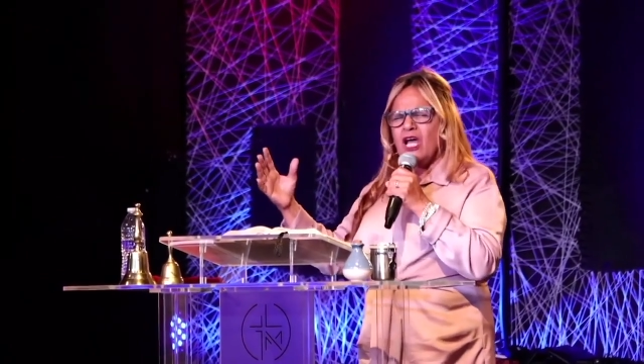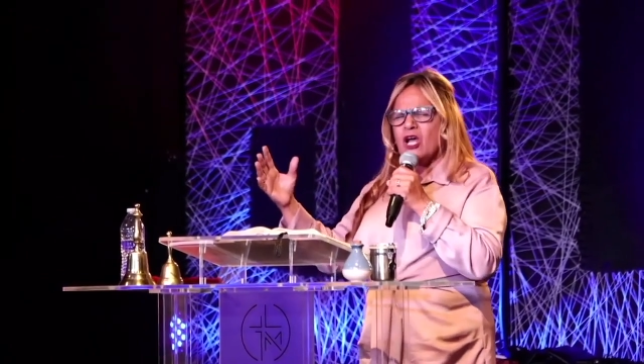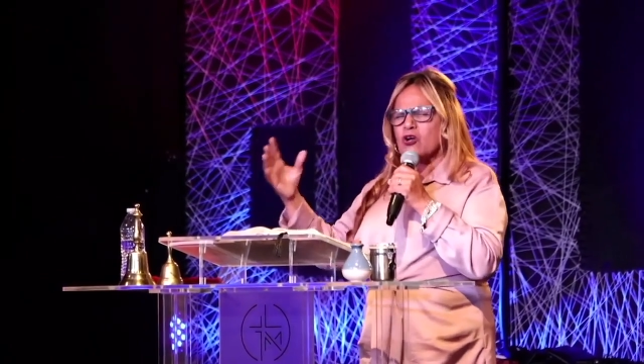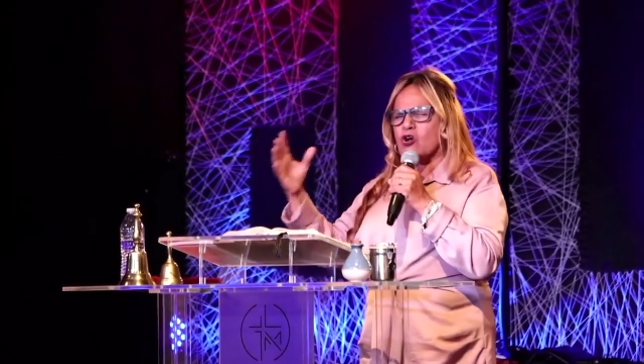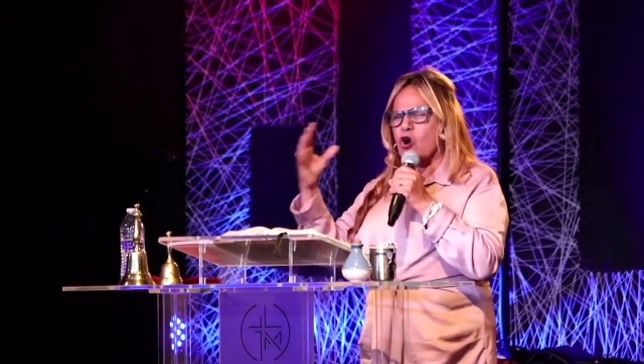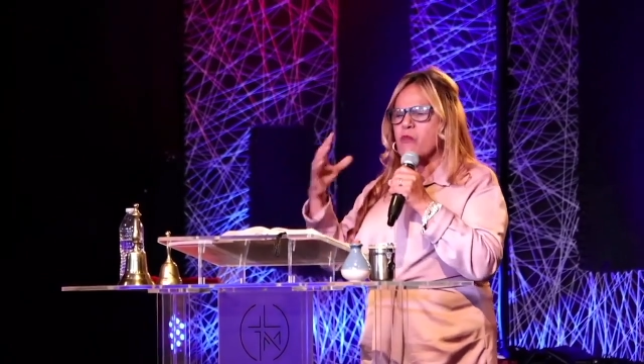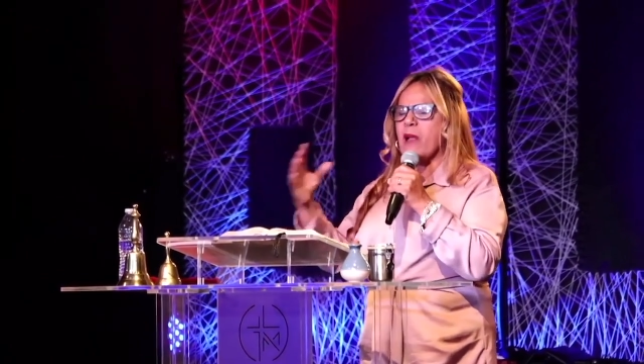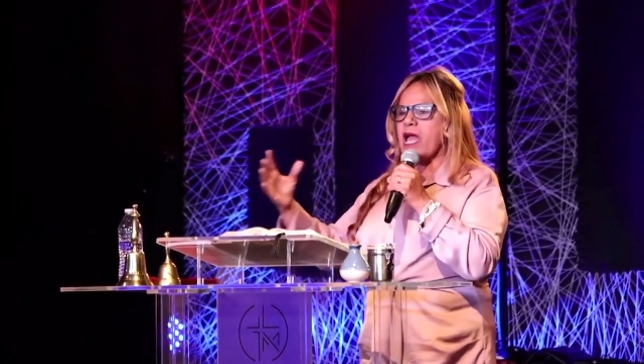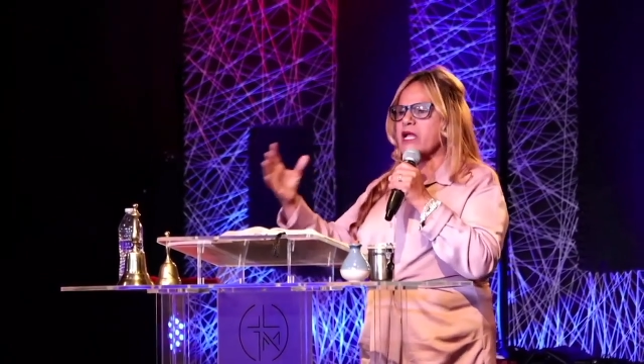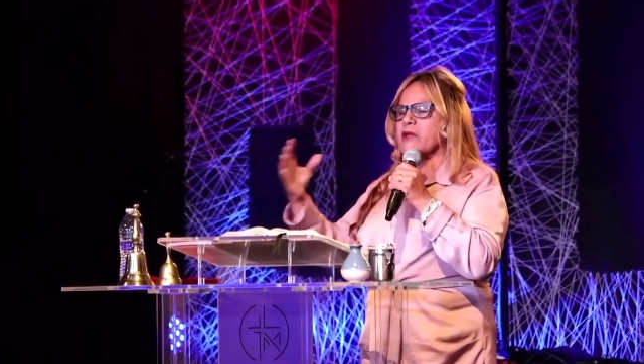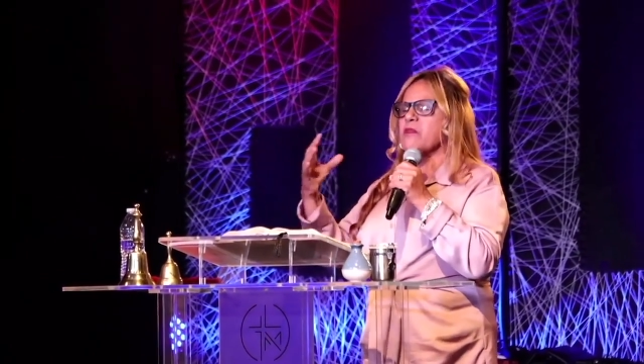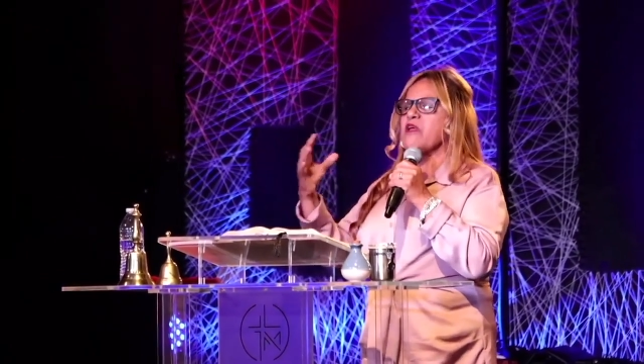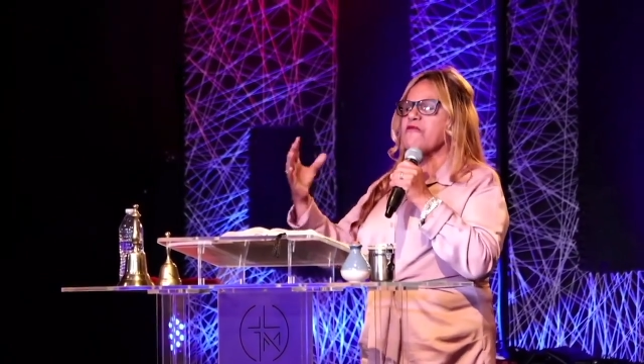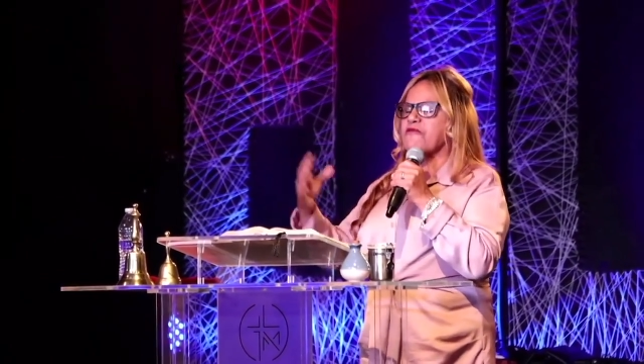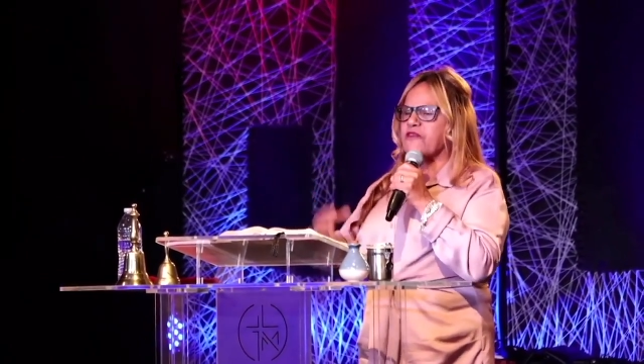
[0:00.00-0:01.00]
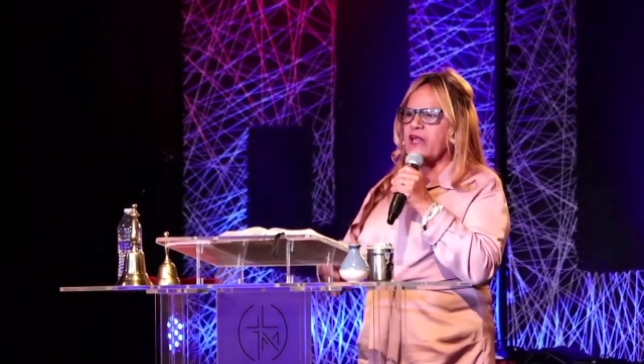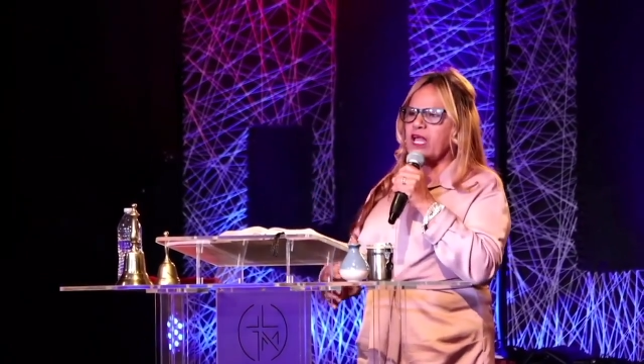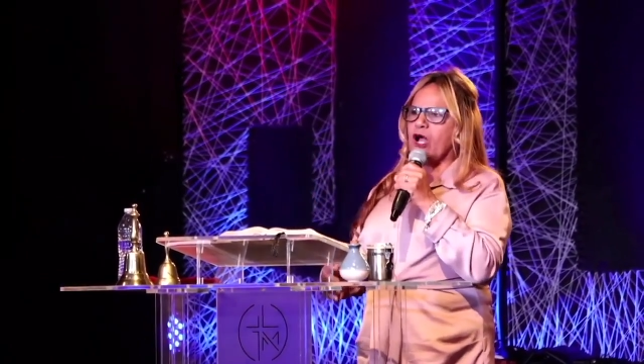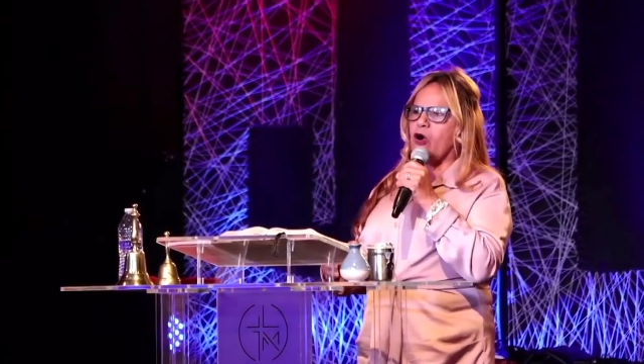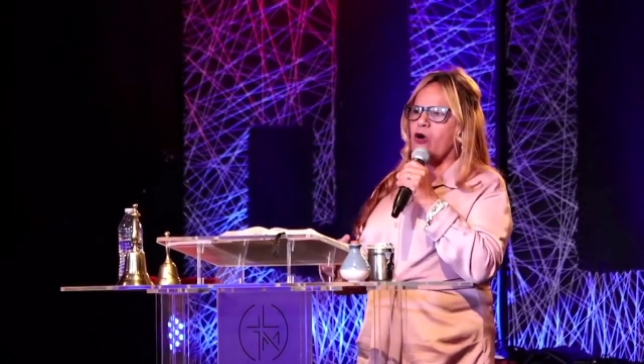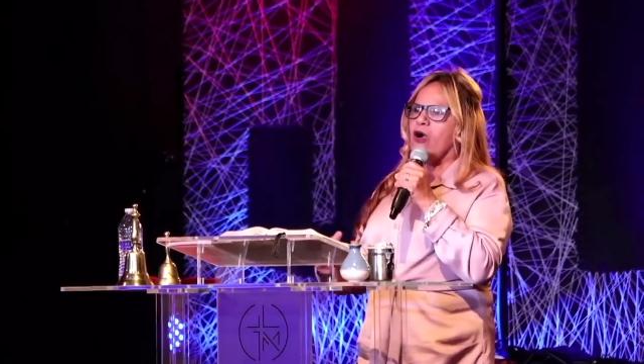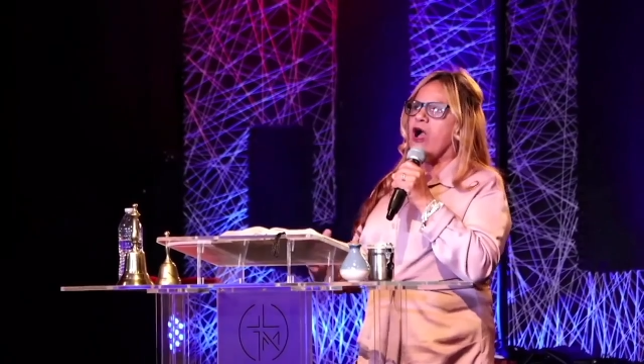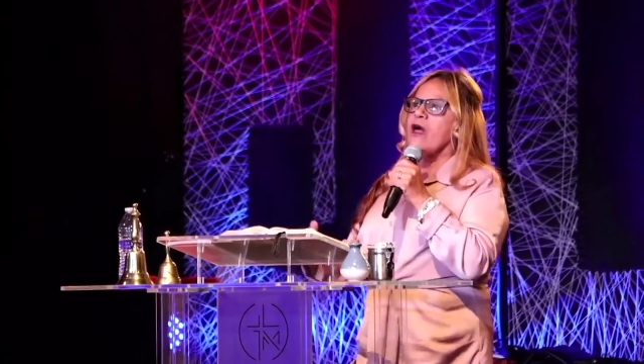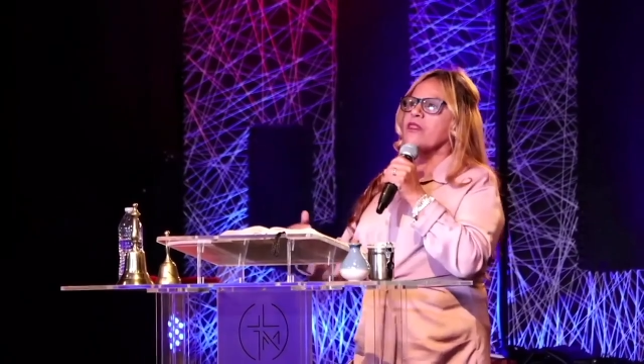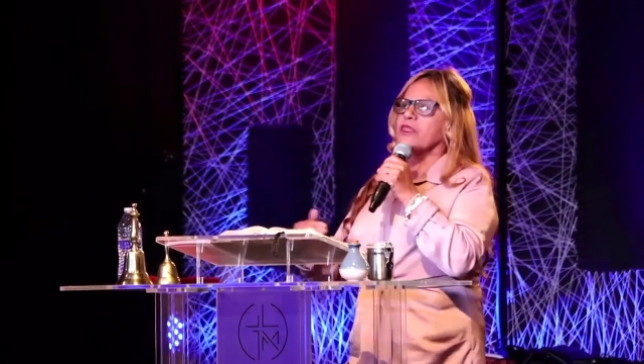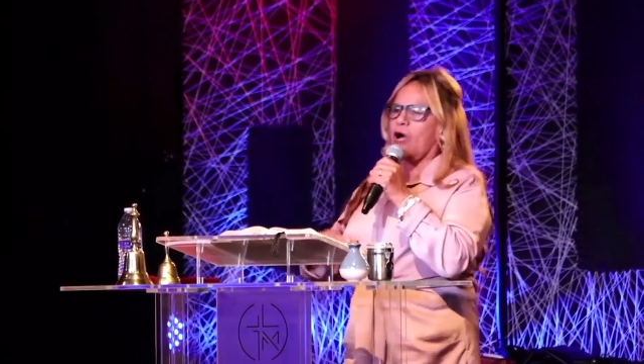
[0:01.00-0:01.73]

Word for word: could make me feel the